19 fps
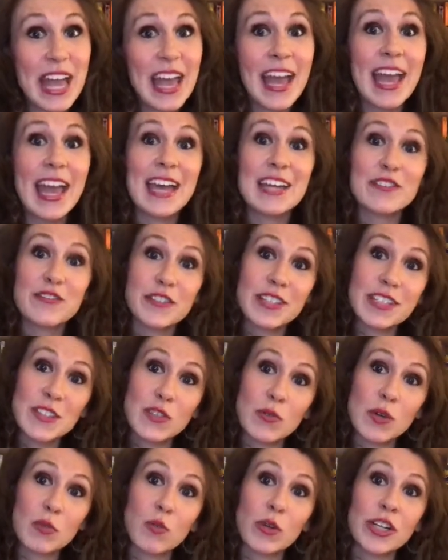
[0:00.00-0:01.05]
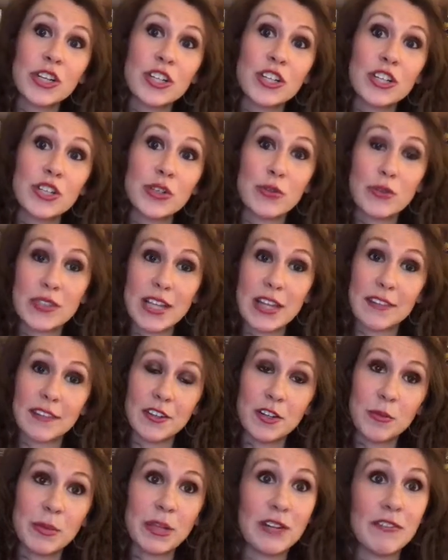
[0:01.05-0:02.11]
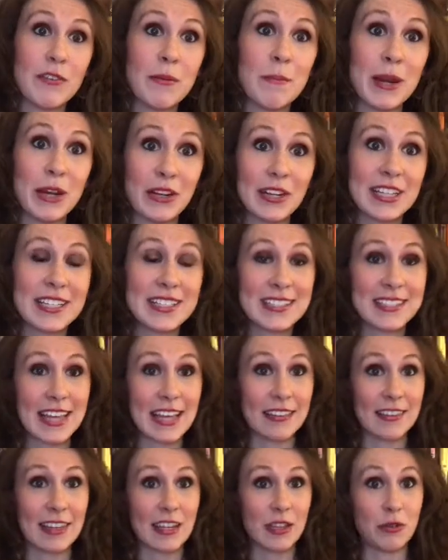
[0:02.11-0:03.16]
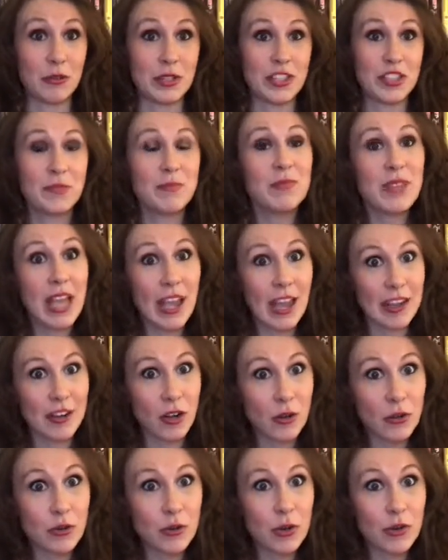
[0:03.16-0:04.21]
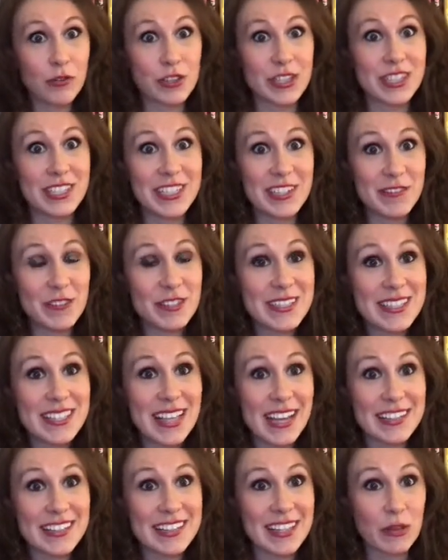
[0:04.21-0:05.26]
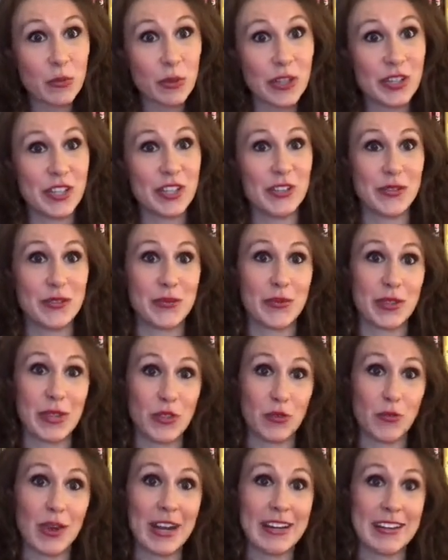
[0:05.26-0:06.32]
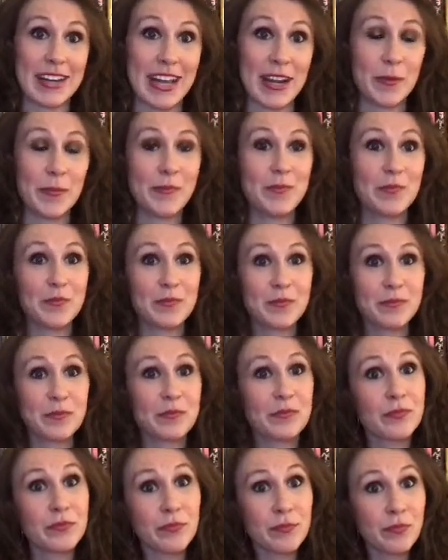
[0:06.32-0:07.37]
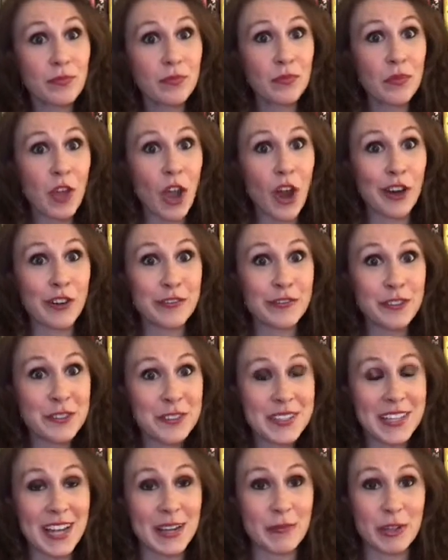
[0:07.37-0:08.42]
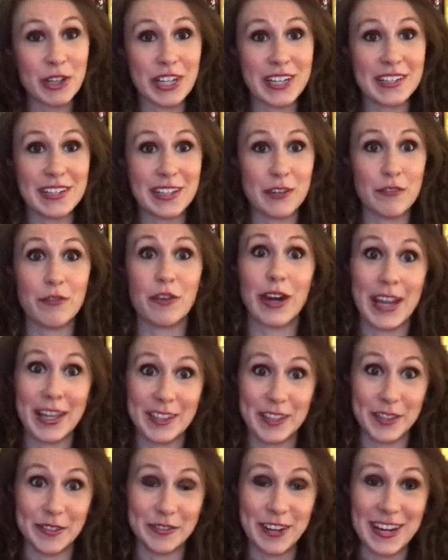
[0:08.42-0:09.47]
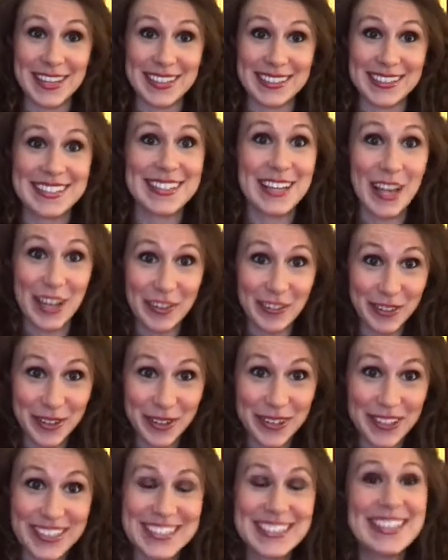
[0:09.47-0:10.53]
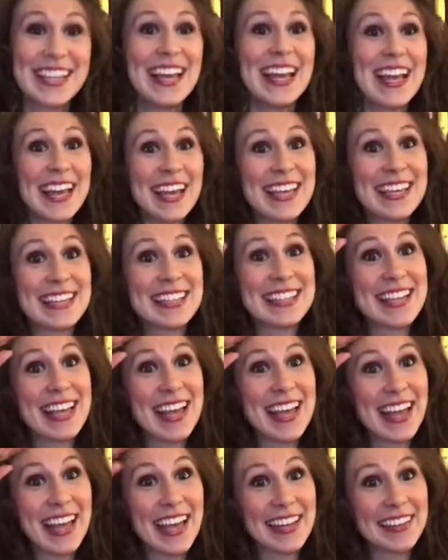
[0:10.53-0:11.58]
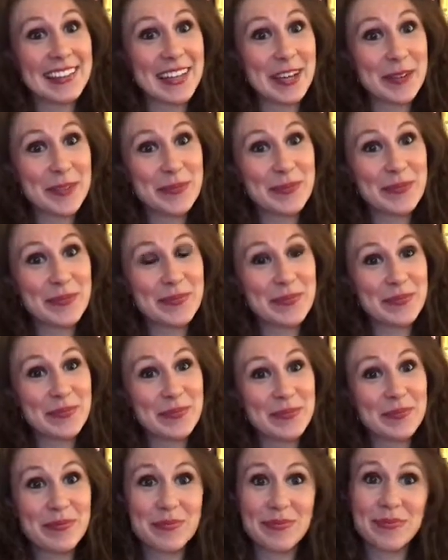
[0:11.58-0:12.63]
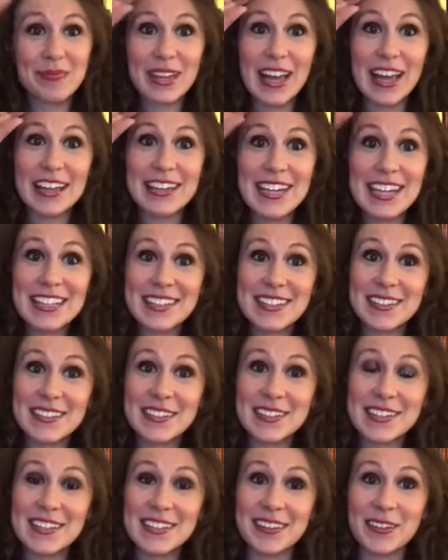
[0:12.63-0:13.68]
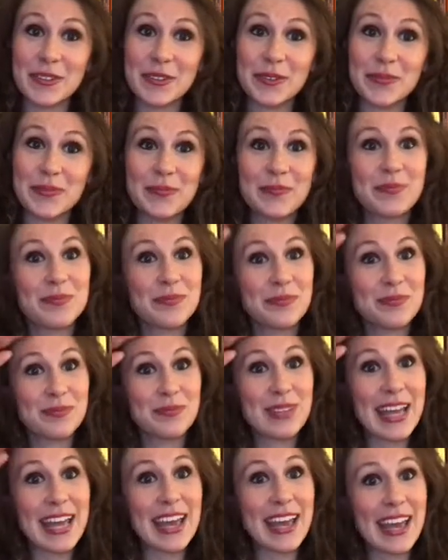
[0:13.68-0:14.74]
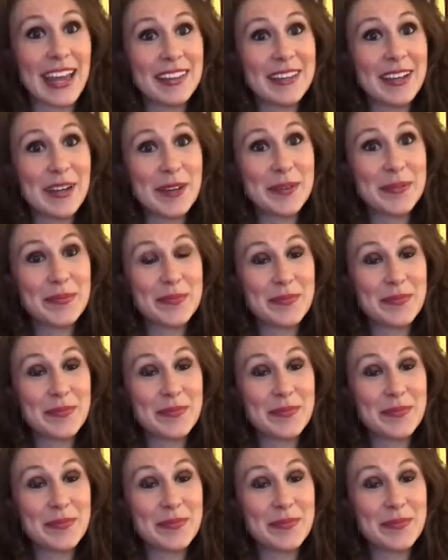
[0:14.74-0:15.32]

And for this one, we're going to use a little bit of American Sign Language, and I'll go over the different signs that we're going to use with you right now. Our first sign we're going to need for hello friends, of course, is hello. A nice little salute. Hello.